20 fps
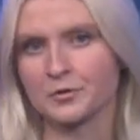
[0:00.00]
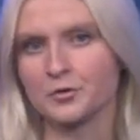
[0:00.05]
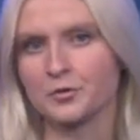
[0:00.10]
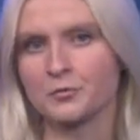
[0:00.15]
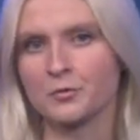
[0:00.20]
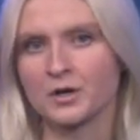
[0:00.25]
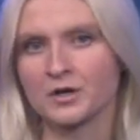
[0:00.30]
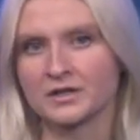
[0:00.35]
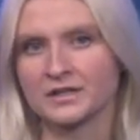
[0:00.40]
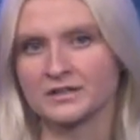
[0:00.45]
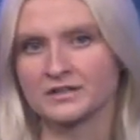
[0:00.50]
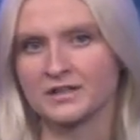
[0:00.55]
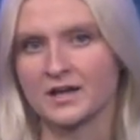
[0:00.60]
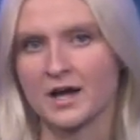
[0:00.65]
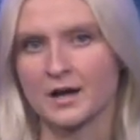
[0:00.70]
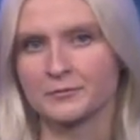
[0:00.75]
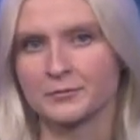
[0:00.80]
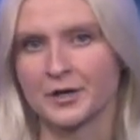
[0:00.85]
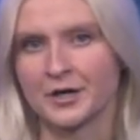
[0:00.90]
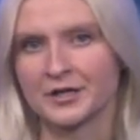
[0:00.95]
who work in
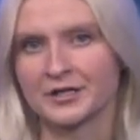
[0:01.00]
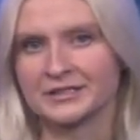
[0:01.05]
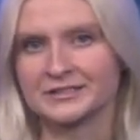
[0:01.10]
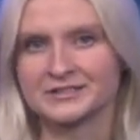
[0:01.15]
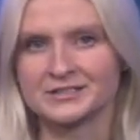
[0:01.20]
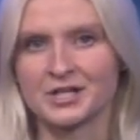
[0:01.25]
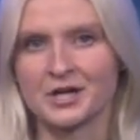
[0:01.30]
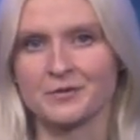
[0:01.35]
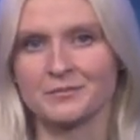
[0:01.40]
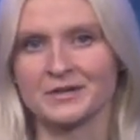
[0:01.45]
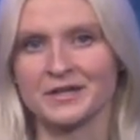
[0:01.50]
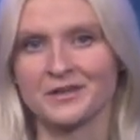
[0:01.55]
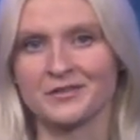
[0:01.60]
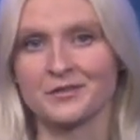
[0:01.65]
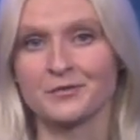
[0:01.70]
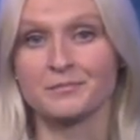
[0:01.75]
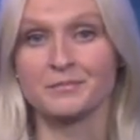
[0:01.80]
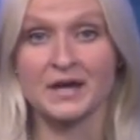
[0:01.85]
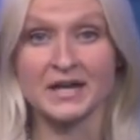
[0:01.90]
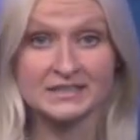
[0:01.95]
libraries tell me
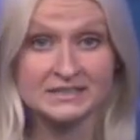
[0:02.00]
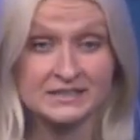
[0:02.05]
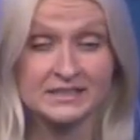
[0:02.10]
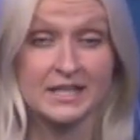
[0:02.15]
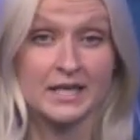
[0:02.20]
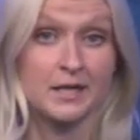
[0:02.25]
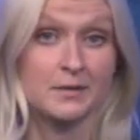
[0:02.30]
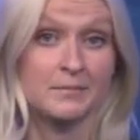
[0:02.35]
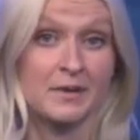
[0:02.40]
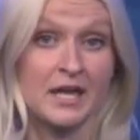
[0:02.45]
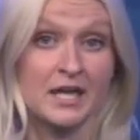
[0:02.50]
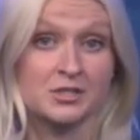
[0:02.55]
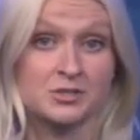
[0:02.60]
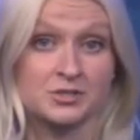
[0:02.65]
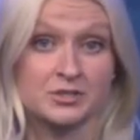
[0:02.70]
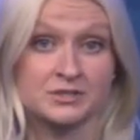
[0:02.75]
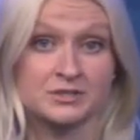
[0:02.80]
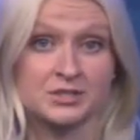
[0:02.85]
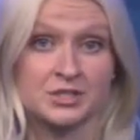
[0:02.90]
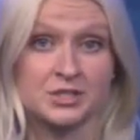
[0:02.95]
the best thing
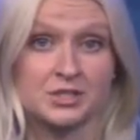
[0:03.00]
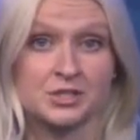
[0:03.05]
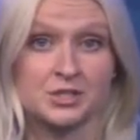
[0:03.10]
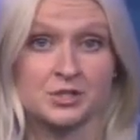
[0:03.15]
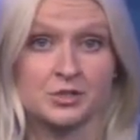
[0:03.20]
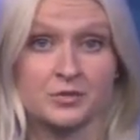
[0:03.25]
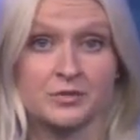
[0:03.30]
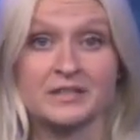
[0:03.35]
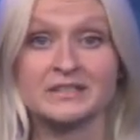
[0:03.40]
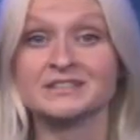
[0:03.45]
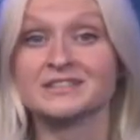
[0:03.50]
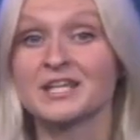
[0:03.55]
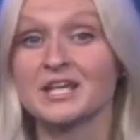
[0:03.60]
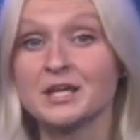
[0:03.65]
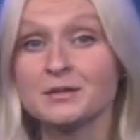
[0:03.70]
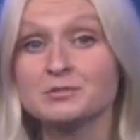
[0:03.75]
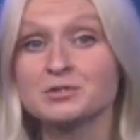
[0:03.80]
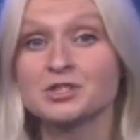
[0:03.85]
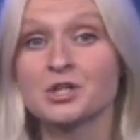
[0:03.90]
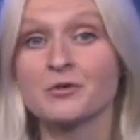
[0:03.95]
patrons can do is
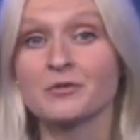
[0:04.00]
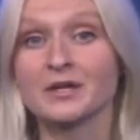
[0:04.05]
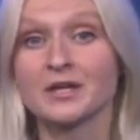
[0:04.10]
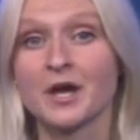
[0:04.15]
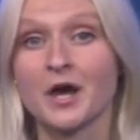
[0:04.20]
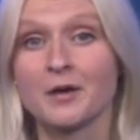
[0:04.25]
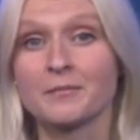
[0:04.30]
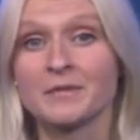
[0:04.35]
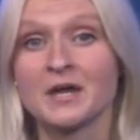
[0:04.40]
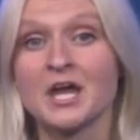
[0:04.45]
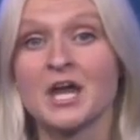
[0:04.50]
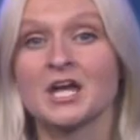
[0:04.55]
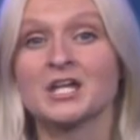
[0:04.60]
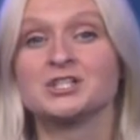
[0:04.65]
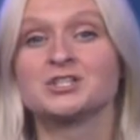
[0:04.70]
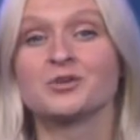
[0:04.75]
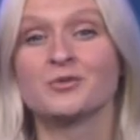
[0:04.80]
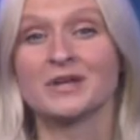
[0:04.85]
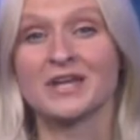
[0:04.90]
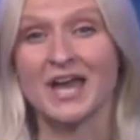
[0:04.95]
keep showing up and
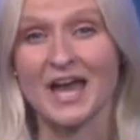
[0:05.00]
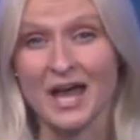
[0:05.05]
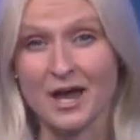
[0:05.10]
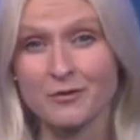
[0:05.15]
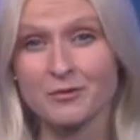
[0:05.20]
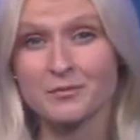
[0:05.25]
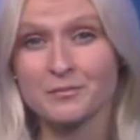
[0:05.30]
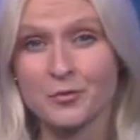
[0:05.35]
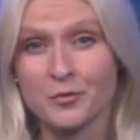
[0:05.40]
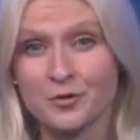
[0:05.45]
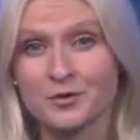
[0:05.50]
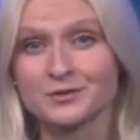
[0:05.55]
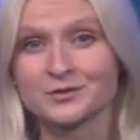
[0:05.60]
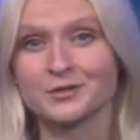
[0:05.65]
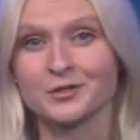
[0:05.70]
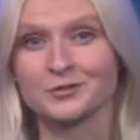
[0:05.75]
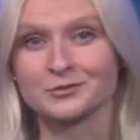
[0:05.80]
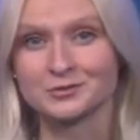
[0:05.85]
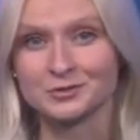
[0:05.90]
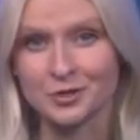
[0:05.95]
showing how important
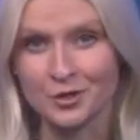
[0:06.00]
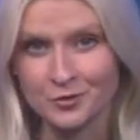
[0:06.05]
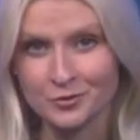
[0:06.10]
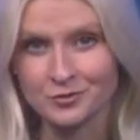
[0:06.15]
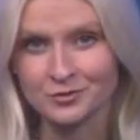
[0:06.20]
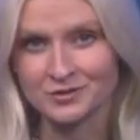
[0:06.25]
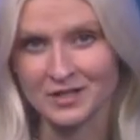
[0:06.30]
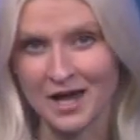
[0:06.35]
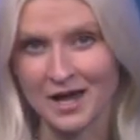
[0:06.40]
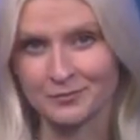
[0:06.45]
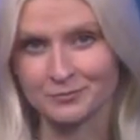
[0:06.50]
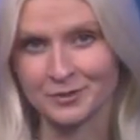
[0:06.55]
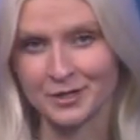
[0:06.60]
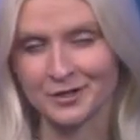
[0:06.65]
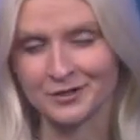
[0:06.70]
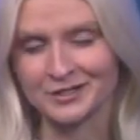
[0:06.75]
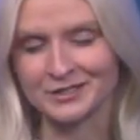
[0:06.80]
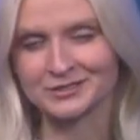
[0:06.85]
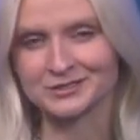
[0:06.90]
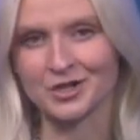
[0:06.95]
those local
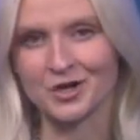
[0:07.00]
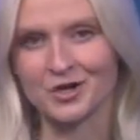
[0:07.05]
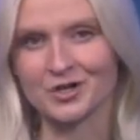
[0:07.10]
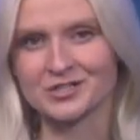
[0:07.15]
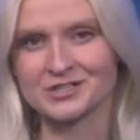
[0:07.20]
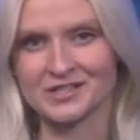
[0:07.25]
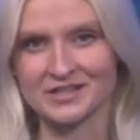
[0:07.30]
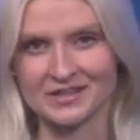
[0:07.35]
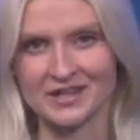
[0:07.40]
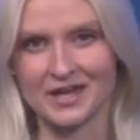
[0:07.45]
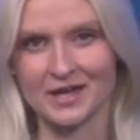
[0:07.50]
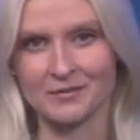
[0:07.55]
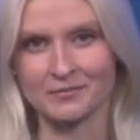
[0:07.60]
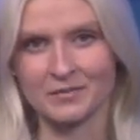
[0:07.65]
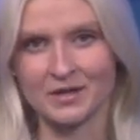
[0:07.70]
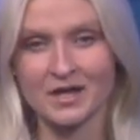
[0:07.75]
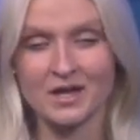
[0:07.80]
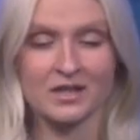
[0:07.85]
libraries are to them.